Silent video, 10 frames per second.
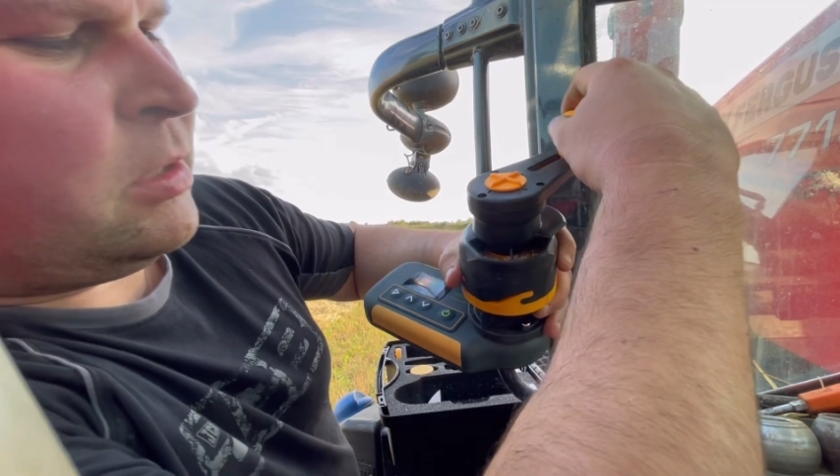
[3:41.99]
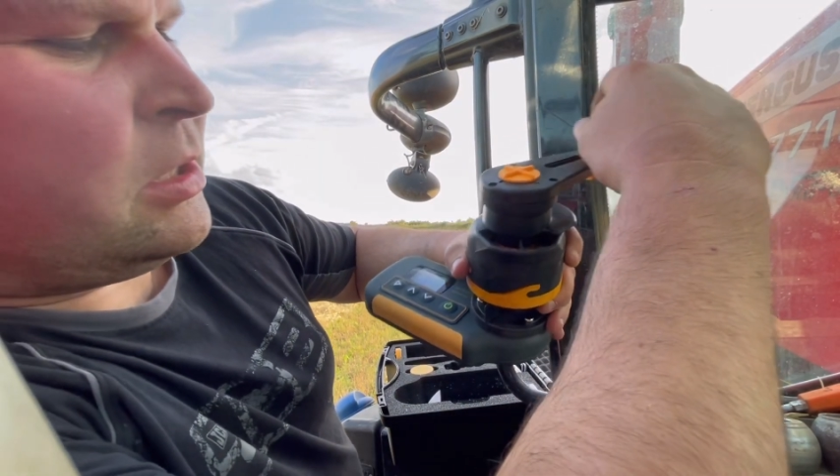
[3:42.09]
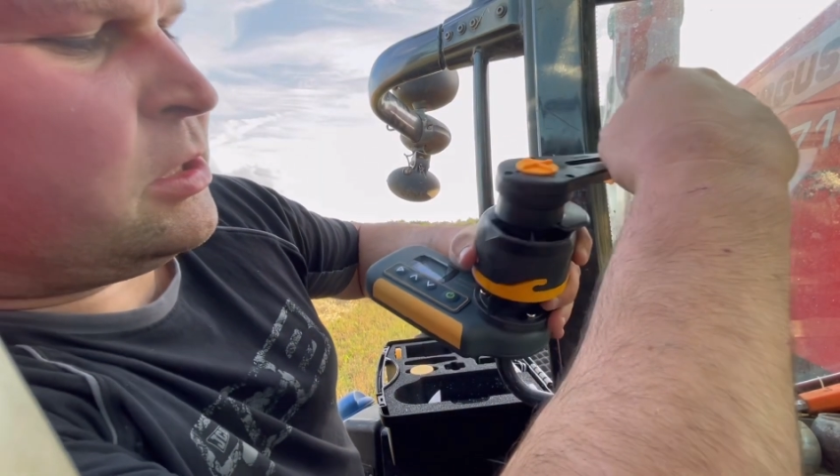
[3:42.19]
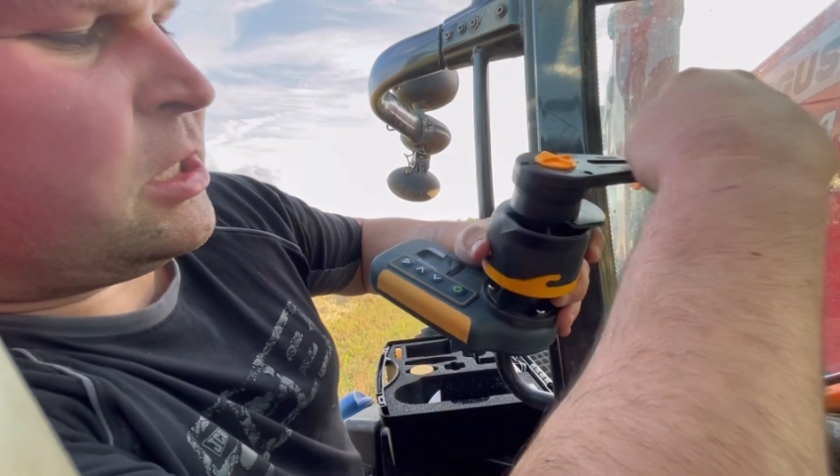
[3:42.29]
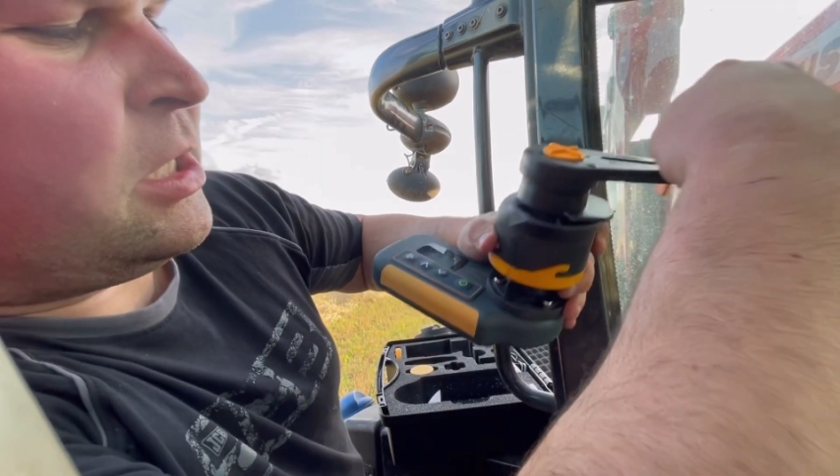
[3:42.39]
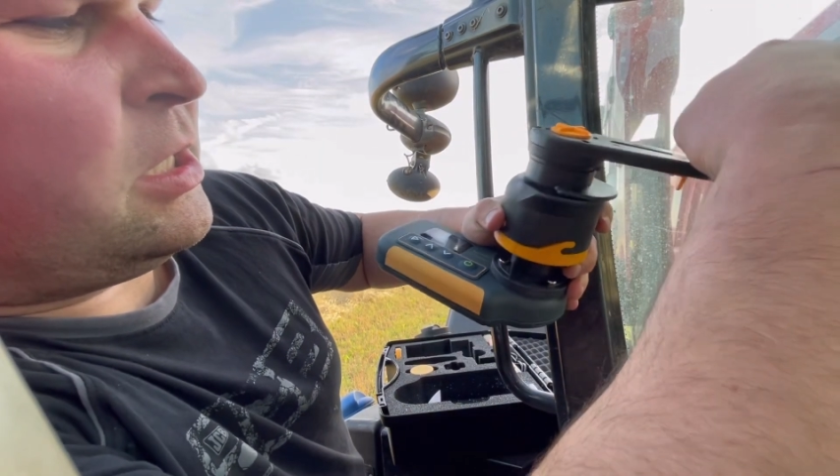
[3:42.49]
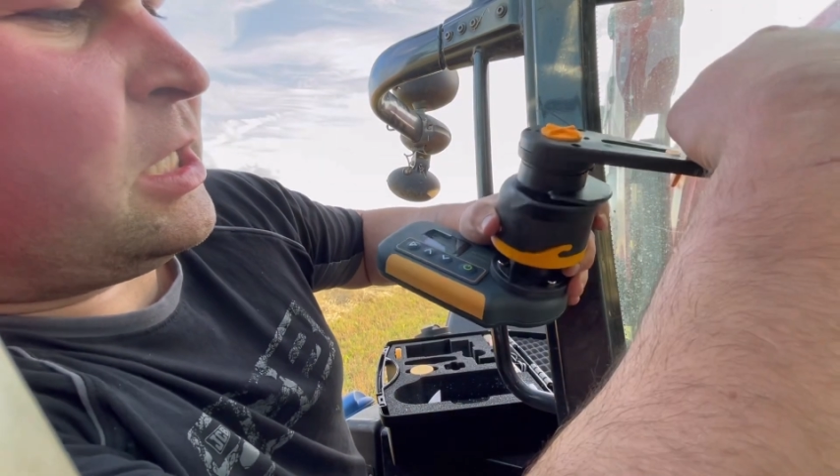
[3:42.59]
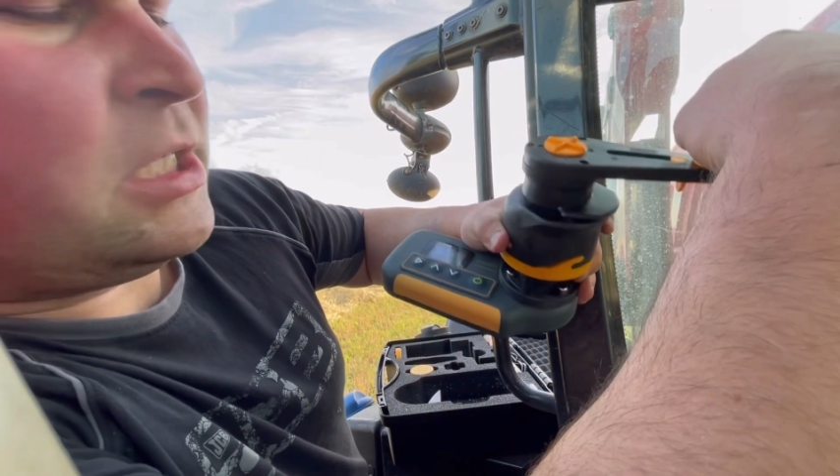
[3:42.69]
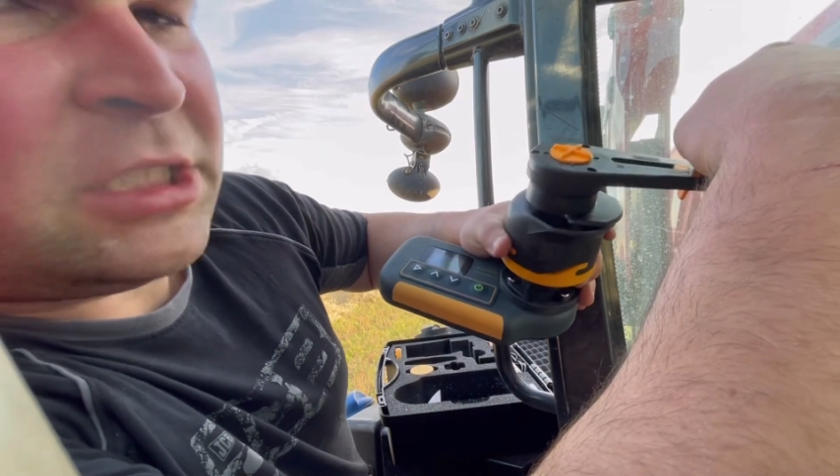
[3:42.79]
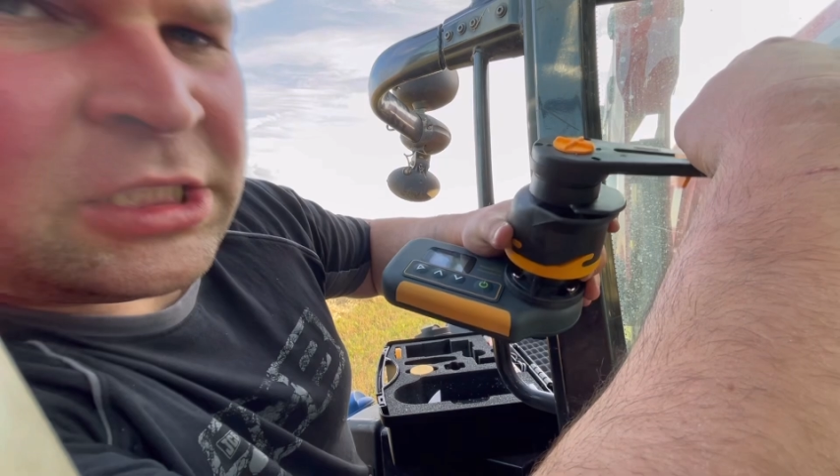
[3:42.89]
then turn
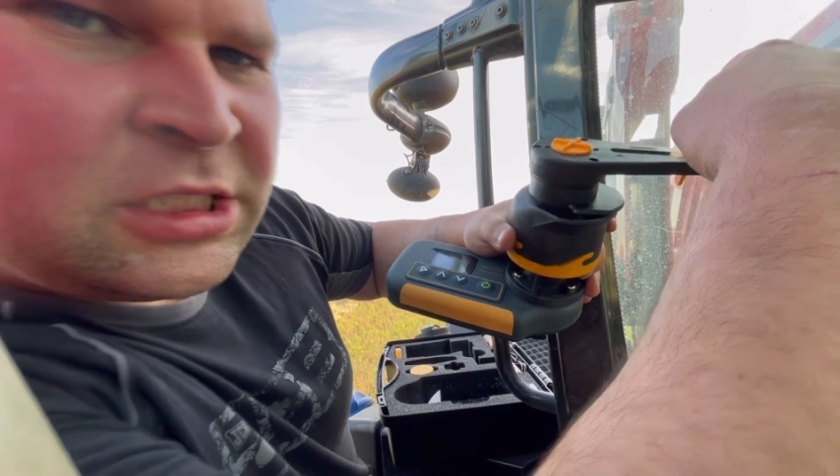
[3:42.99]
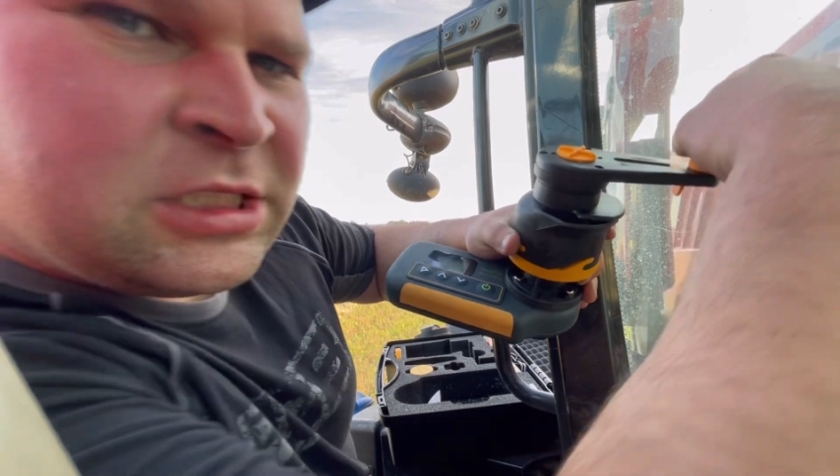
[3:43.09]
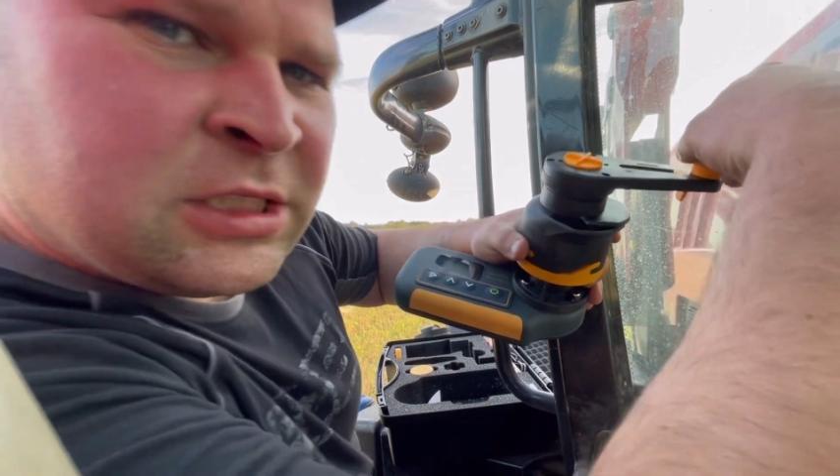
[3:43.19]
this